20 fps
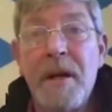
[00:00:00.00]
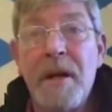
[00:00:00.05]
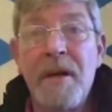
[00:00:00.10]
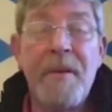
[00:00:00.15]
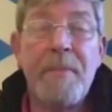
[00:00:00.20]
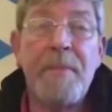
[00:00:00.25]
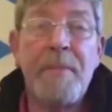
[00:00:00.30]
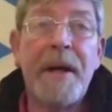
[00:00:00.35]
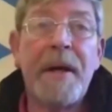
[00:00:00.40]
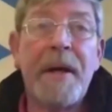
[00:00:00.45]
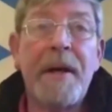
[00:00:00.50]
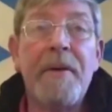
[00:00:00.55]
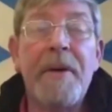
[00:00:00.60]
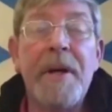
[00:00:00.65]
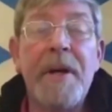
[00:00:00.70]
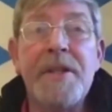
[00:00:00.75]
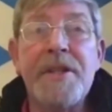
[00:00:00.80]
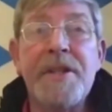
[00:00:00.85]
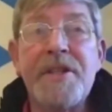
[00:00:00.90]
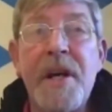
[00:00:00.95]
You'll have a picket
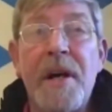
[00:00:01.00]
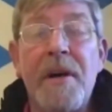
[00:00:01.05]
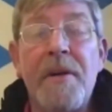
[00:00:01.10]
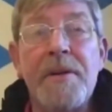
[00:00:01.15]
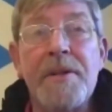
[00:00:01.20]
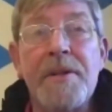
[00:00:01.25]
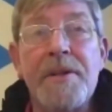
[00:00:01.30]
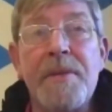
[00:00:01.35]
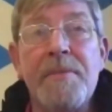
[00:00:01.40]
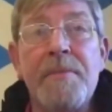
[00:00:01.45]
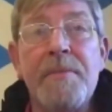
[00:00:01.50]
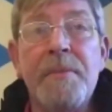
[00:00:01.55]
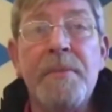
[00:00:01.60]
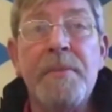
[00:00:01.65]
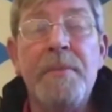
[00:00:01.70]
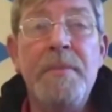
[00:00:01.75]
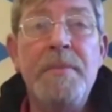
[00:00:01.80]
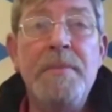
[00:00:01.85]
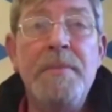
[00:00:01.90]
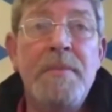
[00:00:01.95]
lines challenging
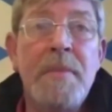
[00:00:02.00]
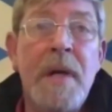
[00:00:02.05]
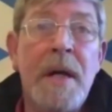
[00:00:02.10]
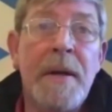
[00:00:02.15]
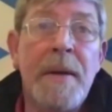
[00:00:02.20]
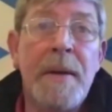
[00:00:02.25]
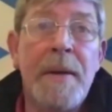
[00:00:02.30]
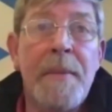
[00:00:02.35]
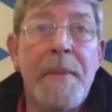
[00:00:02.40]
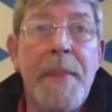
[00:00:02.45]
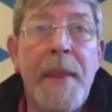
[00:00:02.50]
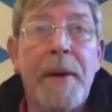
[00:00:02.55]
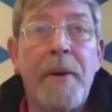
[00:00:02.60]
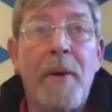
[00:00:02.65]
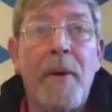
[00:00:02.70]
the